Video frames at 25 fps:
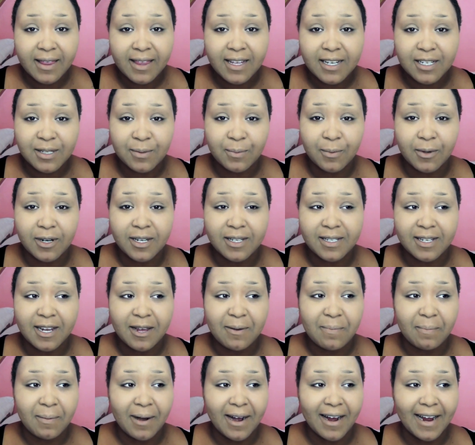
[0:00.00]
This was
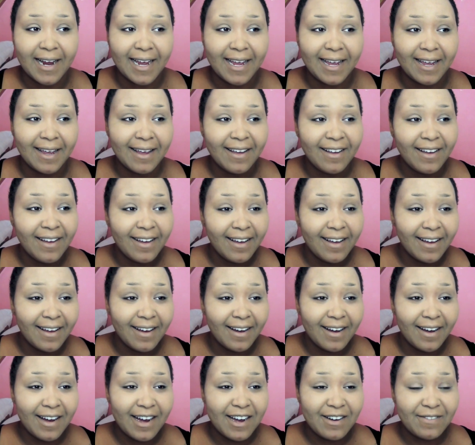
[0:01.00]
in my
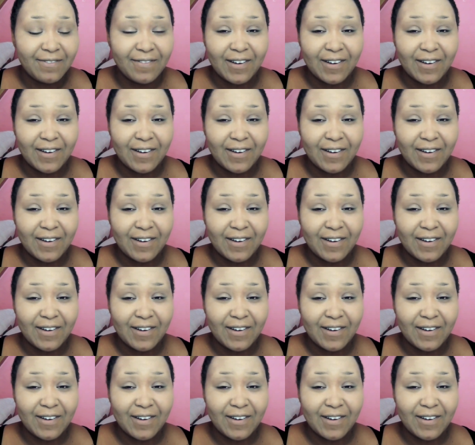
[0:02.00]
uh,